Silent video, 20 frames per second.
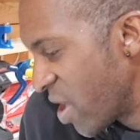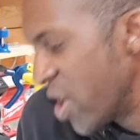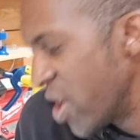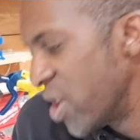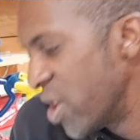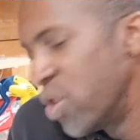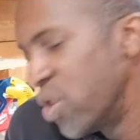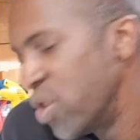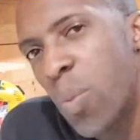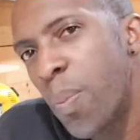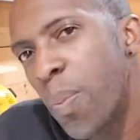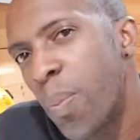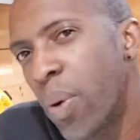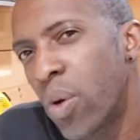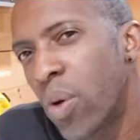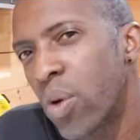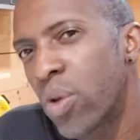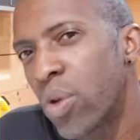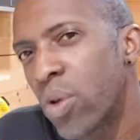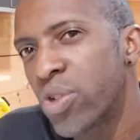you
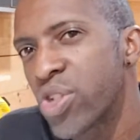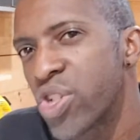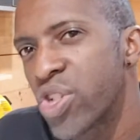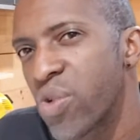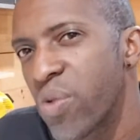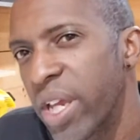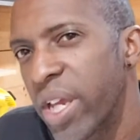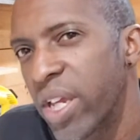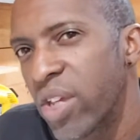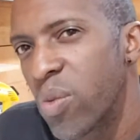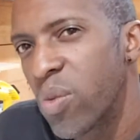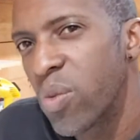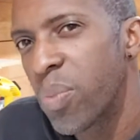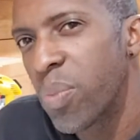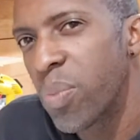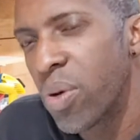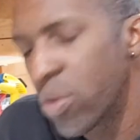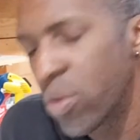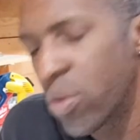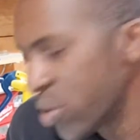pull shrink. You
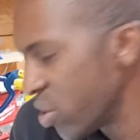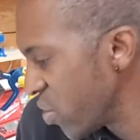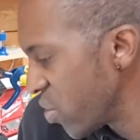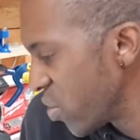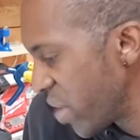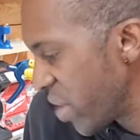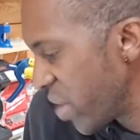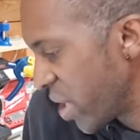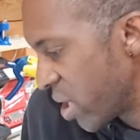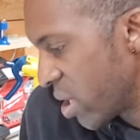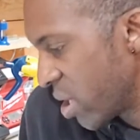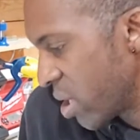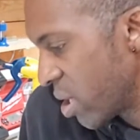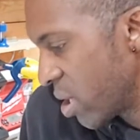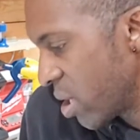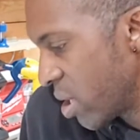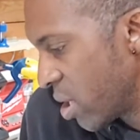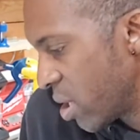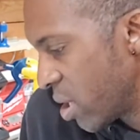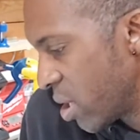pull shrink.
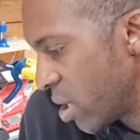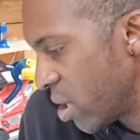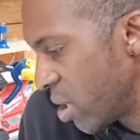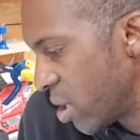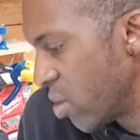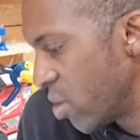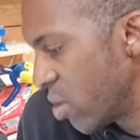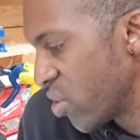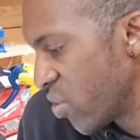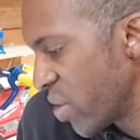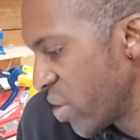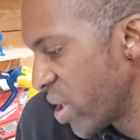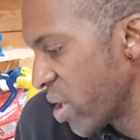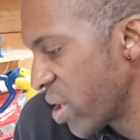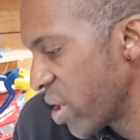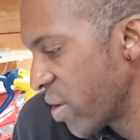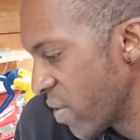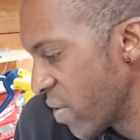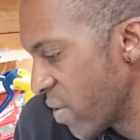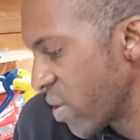You don't shrink.
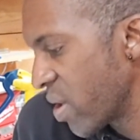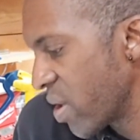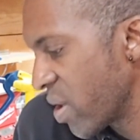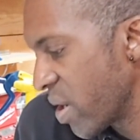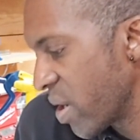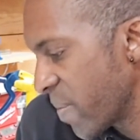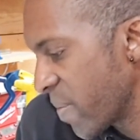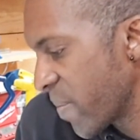Okay.